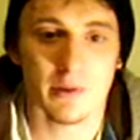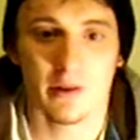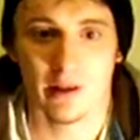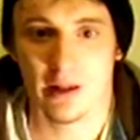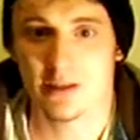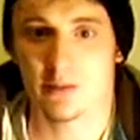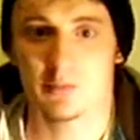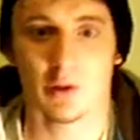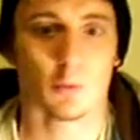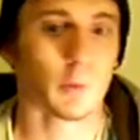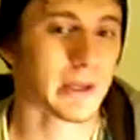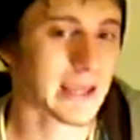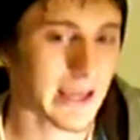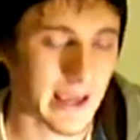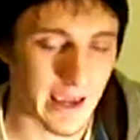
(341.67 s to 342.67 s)
and that's something we
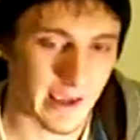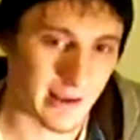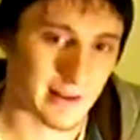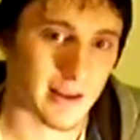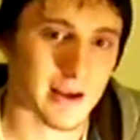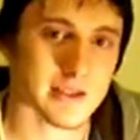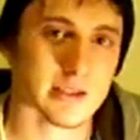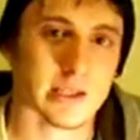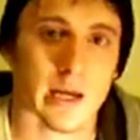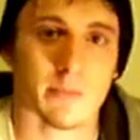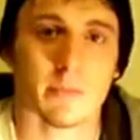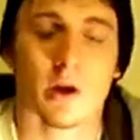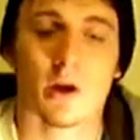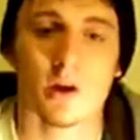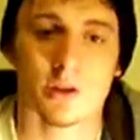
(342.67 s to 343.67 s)
can't analyze in depth,